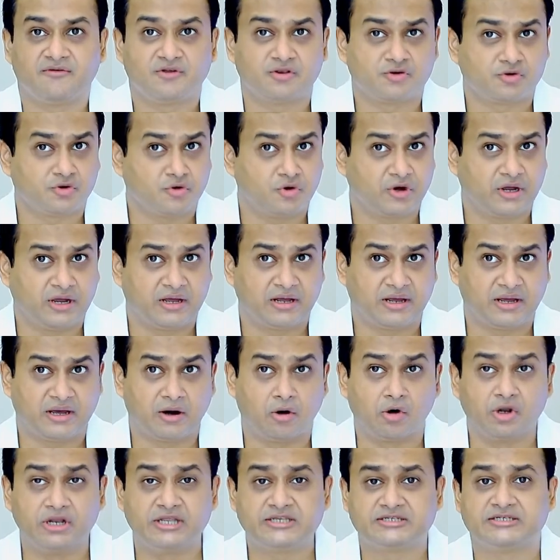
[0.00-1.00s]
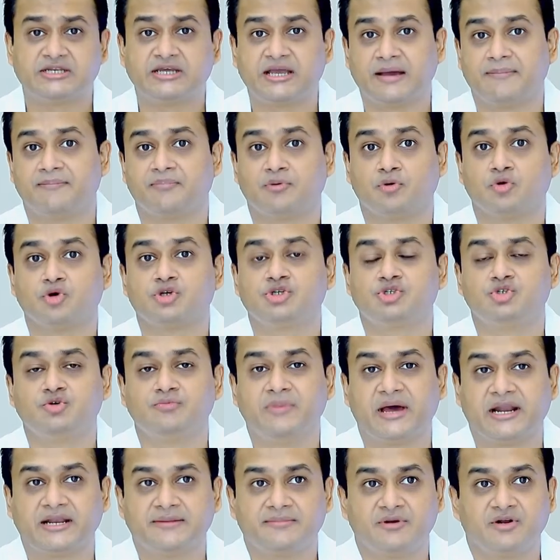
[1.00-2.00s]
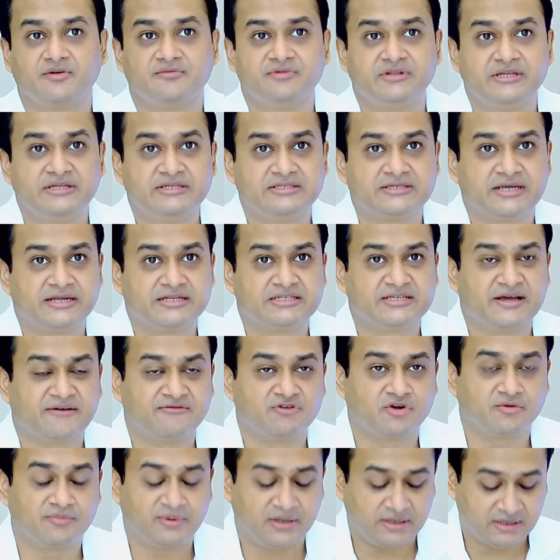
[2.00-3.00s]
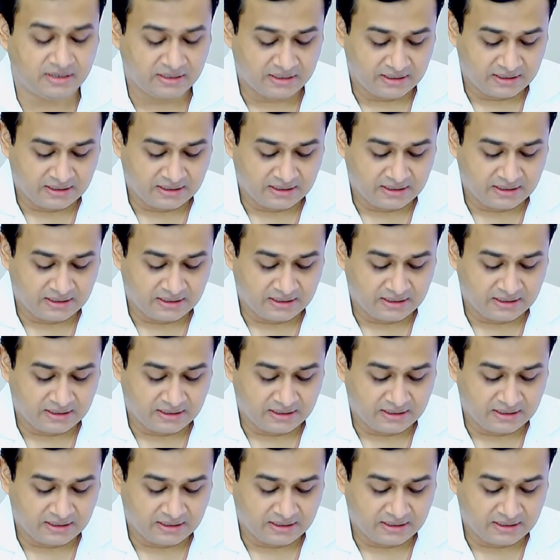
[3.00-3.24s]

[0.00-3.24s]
A holistic approach to management of these kids have to be